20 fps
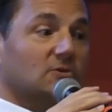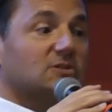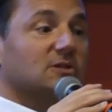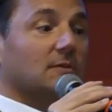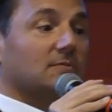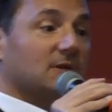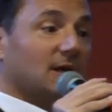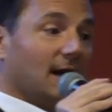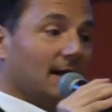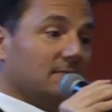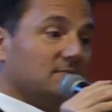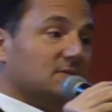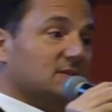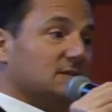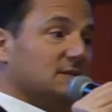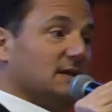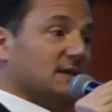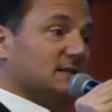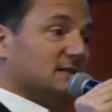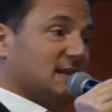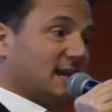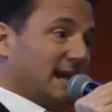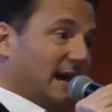Sometimes it's